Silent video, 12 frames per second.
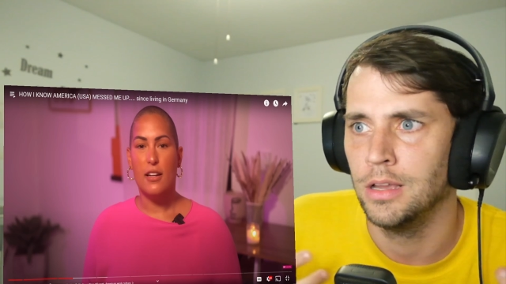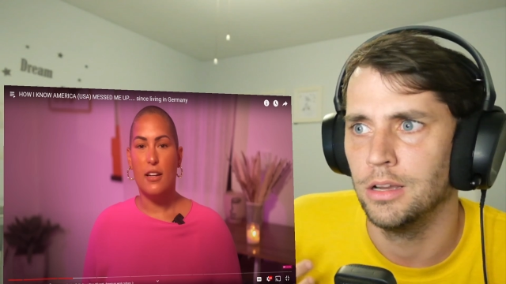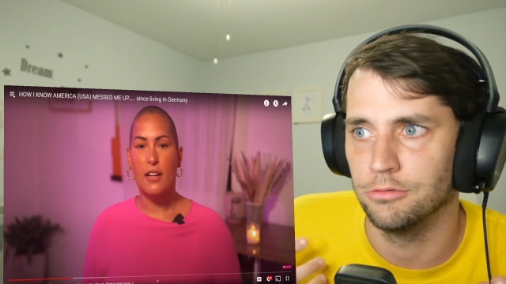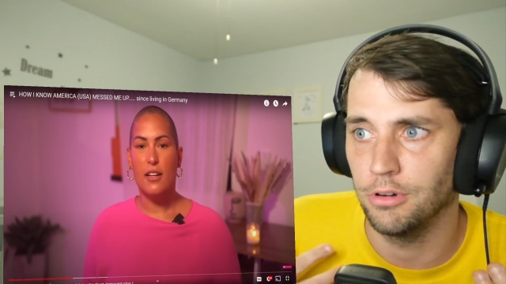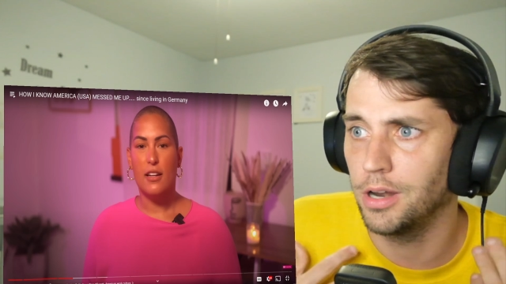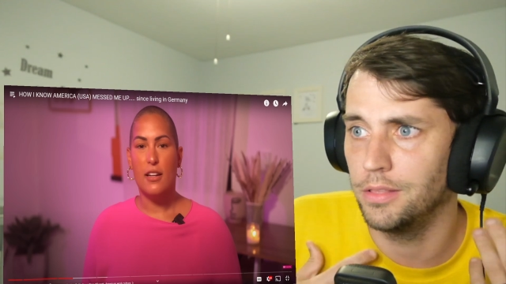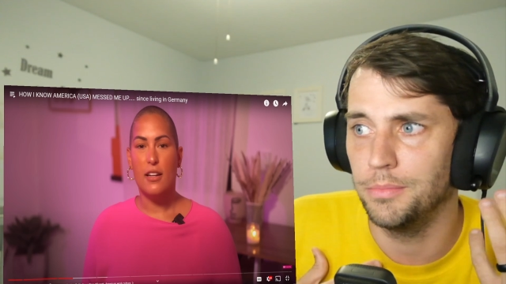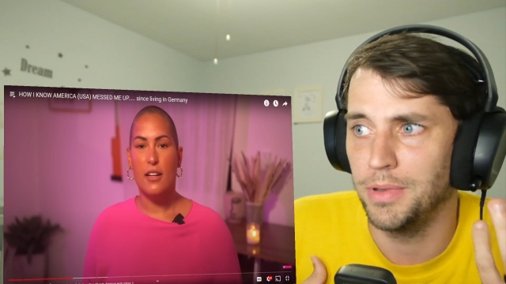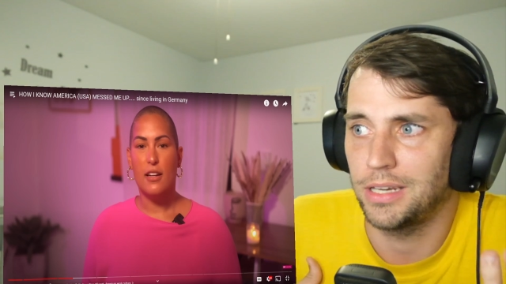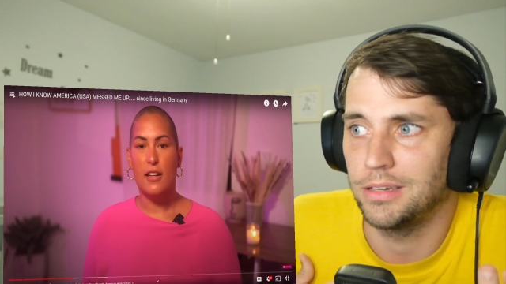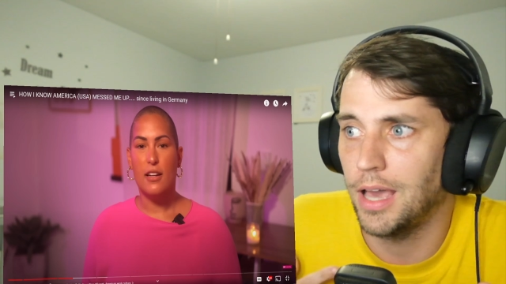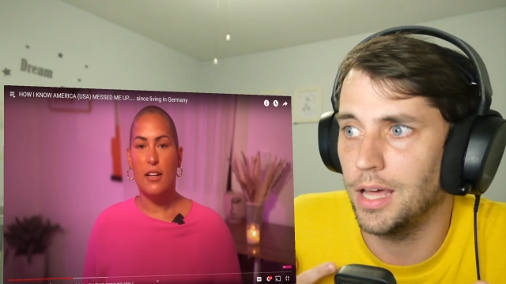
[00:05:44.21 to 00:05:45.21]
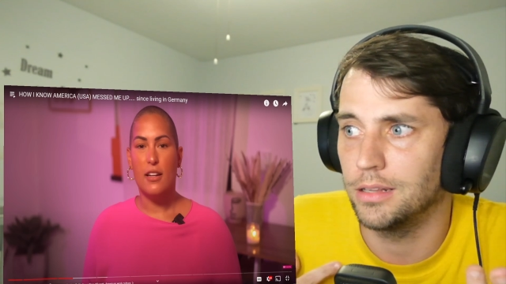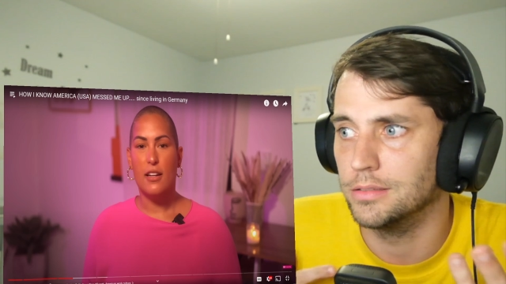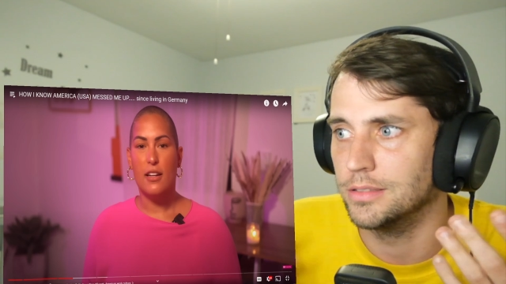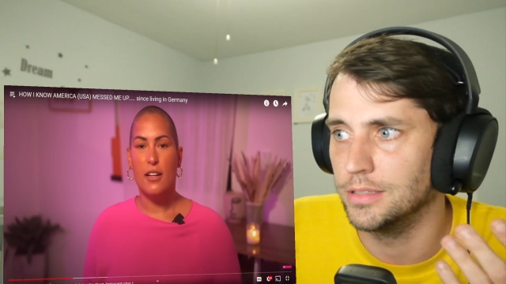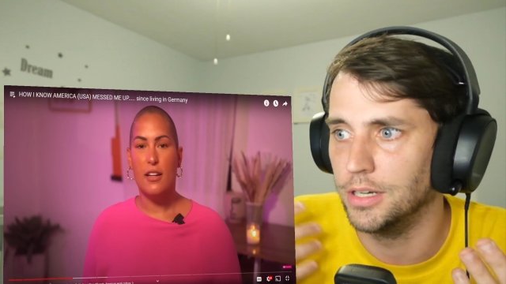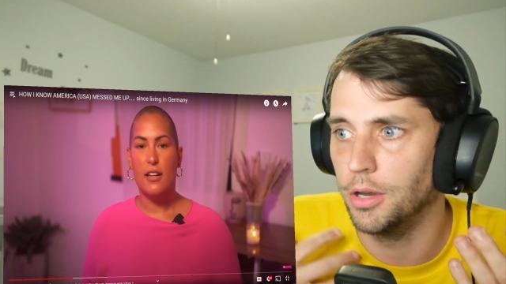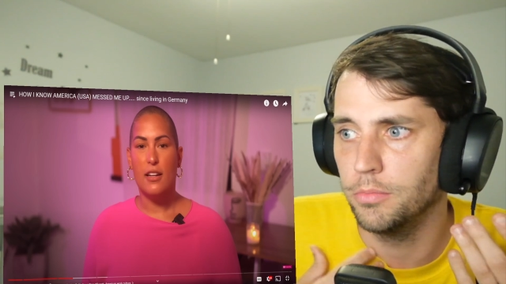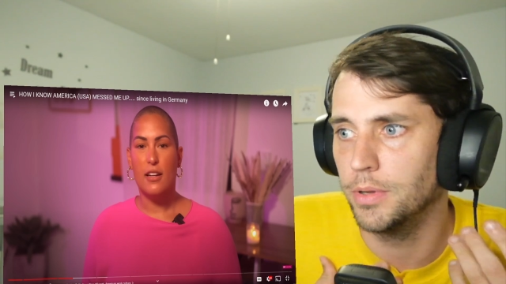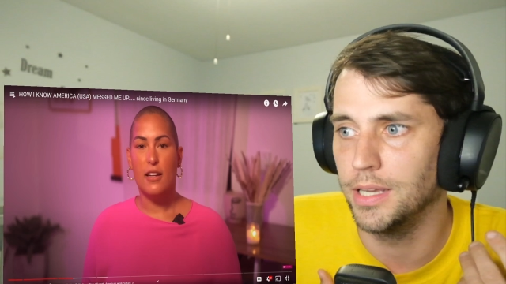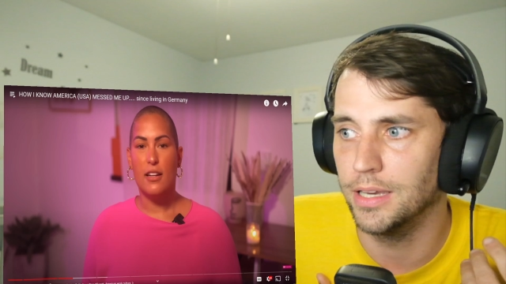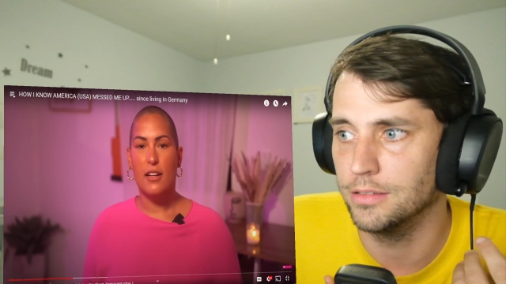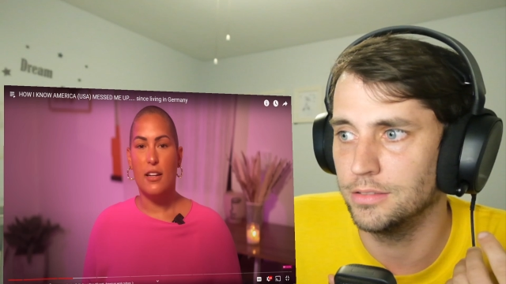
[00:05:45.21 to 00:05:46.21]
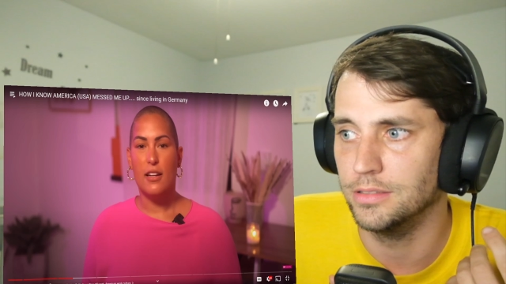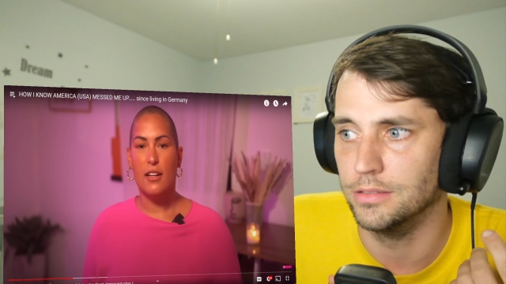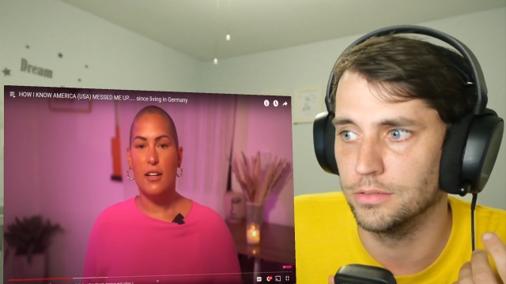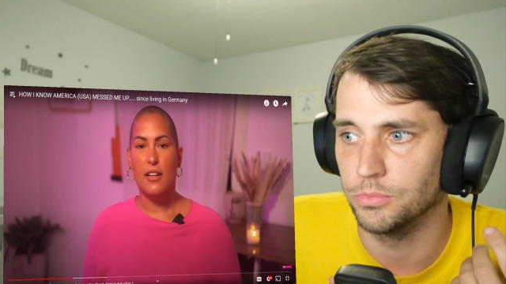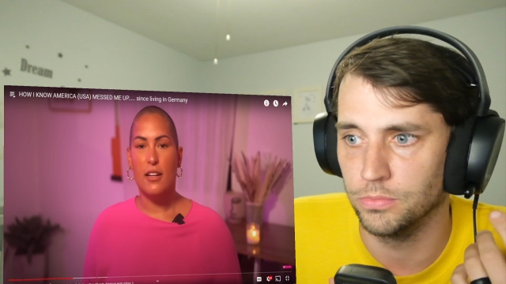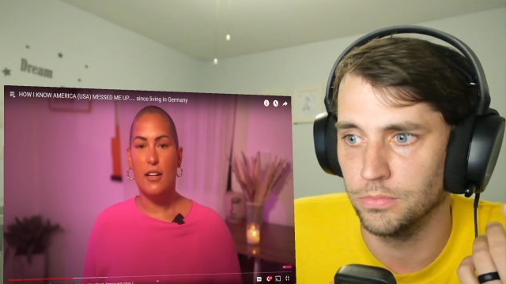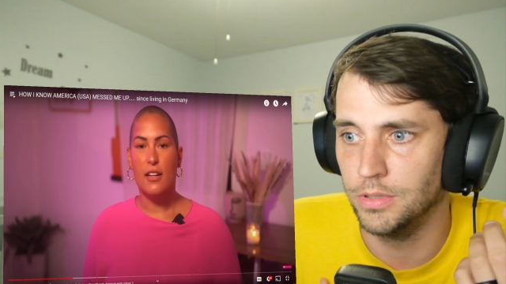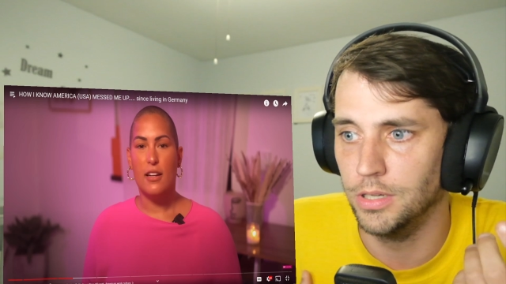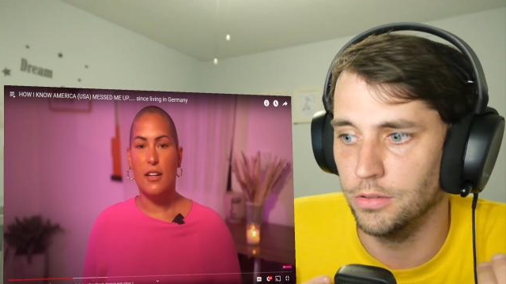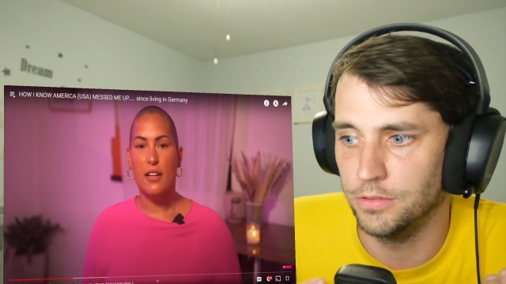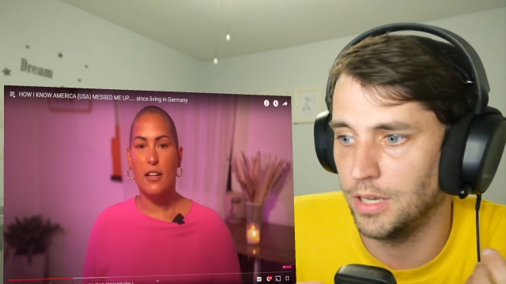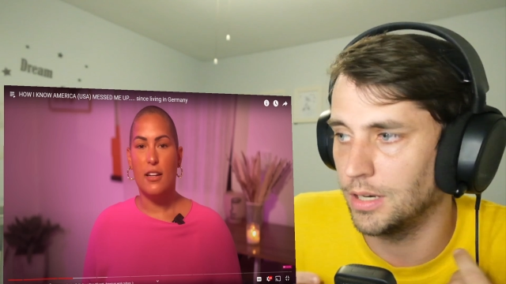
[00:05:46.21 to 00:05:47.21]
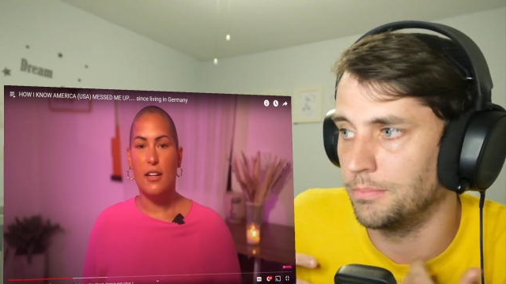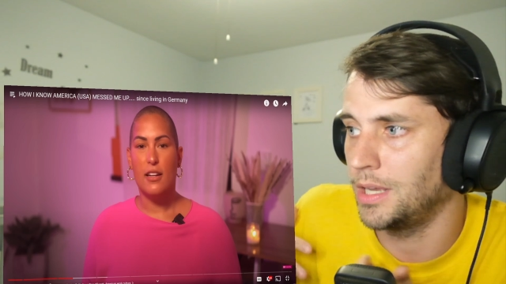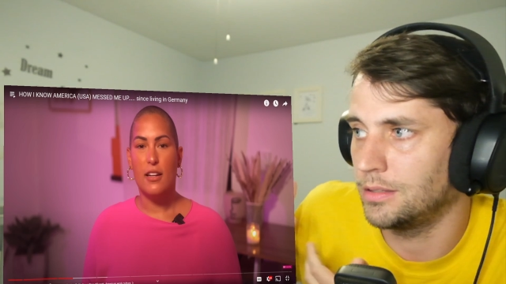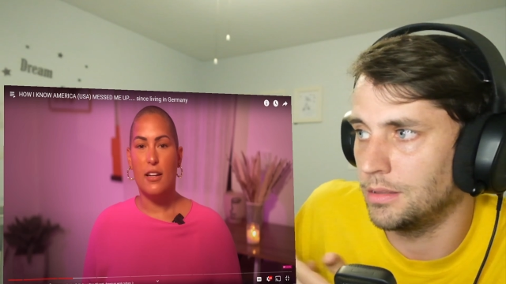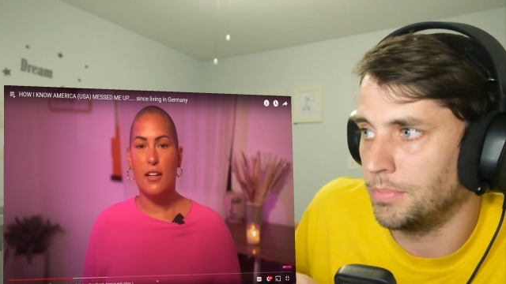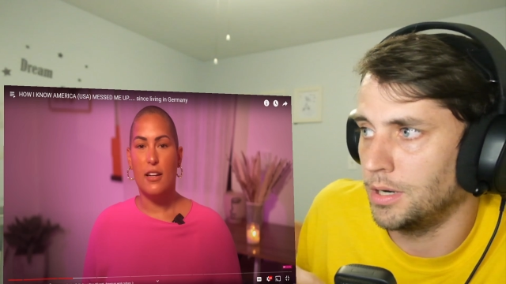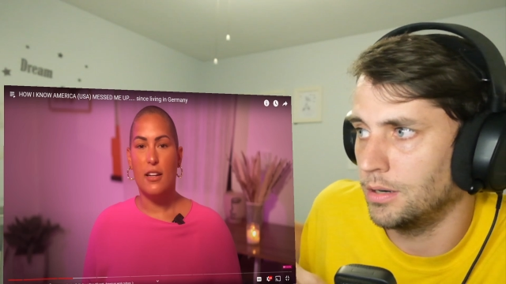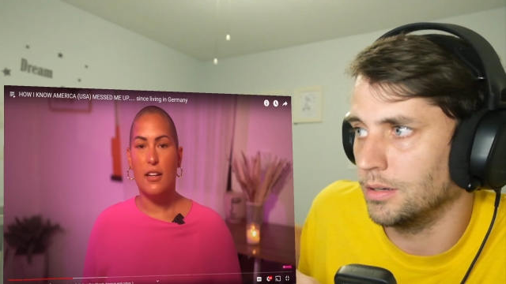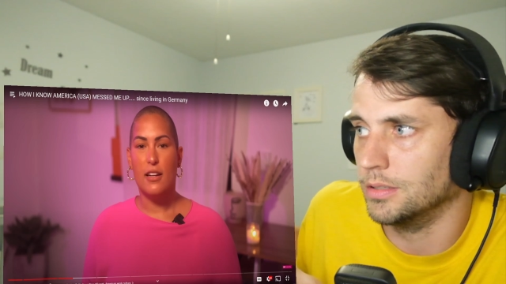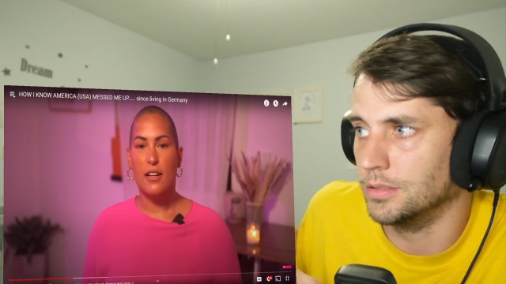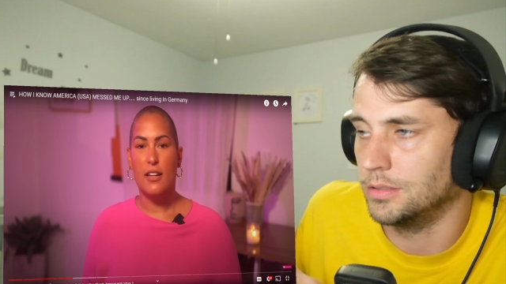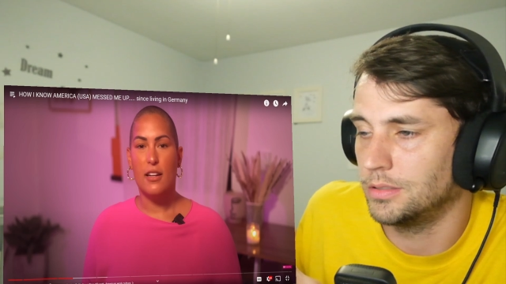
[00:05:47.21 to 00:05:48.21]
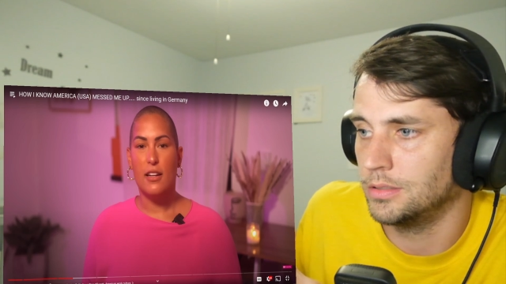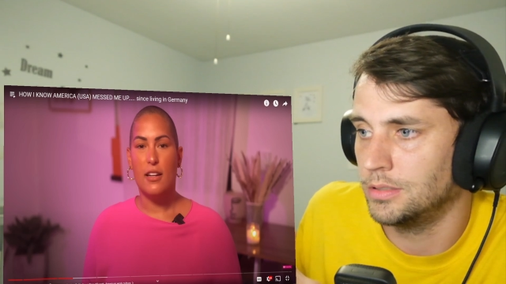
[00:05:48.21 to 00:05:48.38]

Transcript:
Speaker 1: running the McDonald's and nobody else is, knows how to make the burgers,